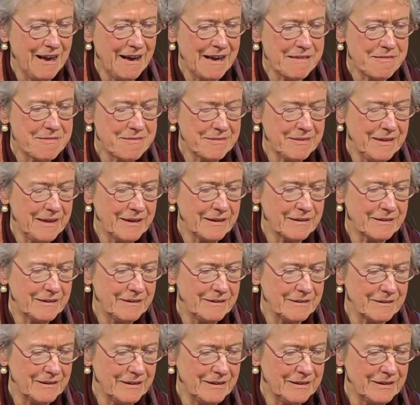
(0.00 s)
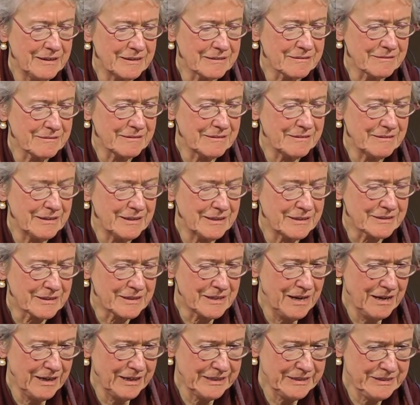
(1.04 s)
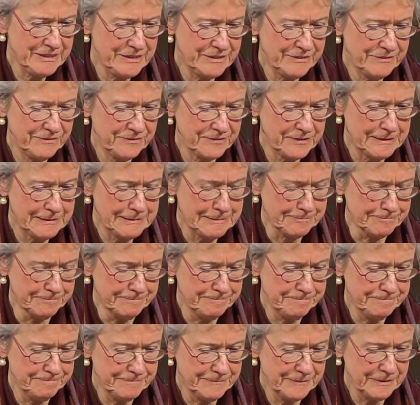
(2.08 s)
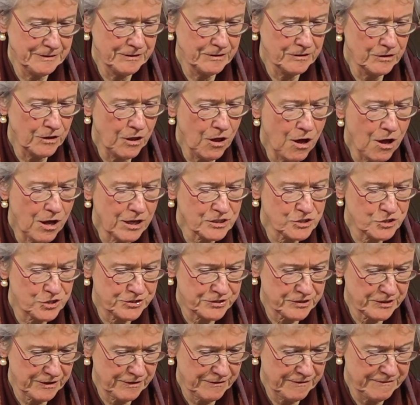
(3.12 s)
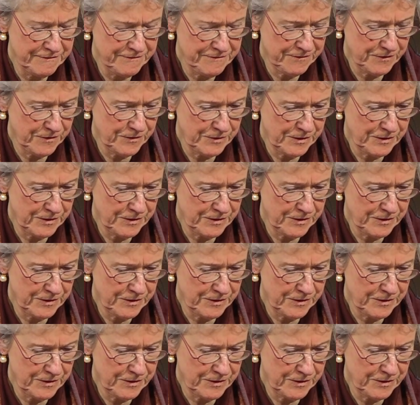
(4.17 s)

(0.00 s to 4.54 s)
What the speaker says: I think, a kind of a loss of